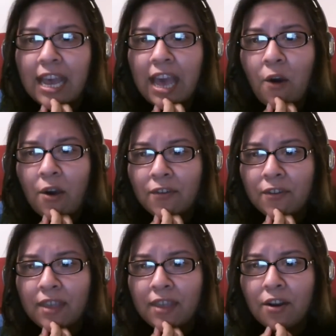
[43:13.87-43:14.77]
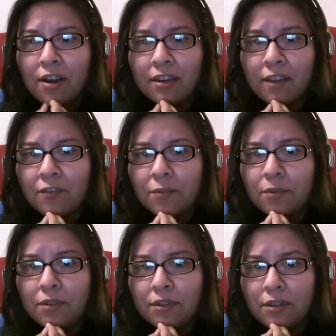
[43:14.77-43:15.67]
However, they are
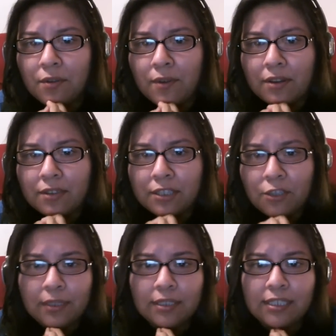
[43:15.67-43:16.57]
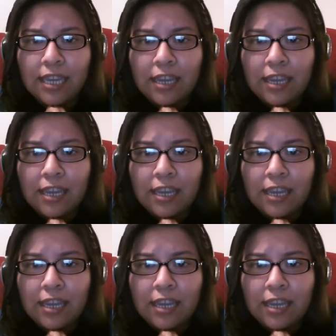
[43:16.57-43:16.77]
uncomfortable around humans,